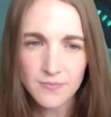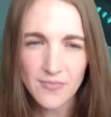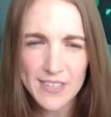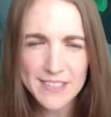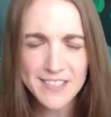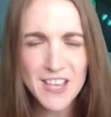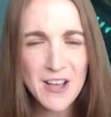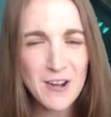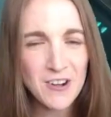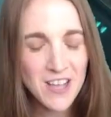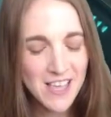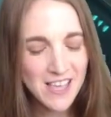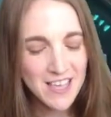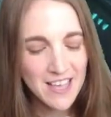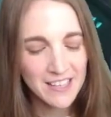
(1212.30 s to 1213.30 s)
So
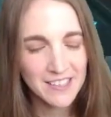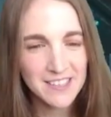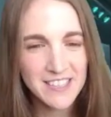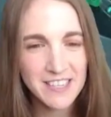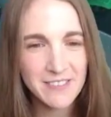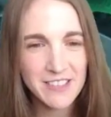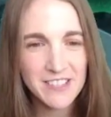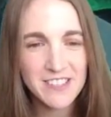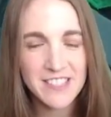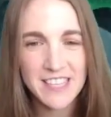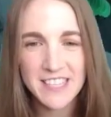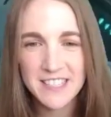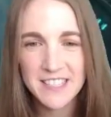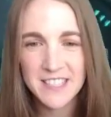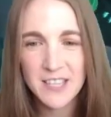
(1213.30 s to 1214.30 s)
let's say we lose
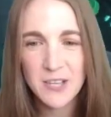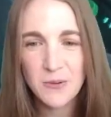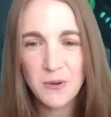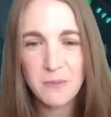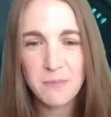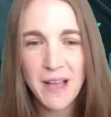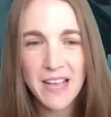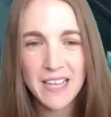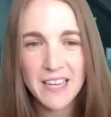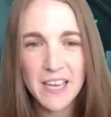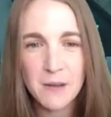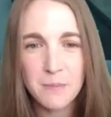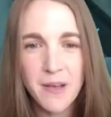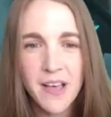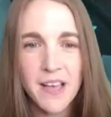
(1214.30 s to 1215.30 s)
this. We're backing
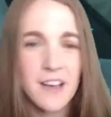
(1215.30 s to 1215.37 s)
up.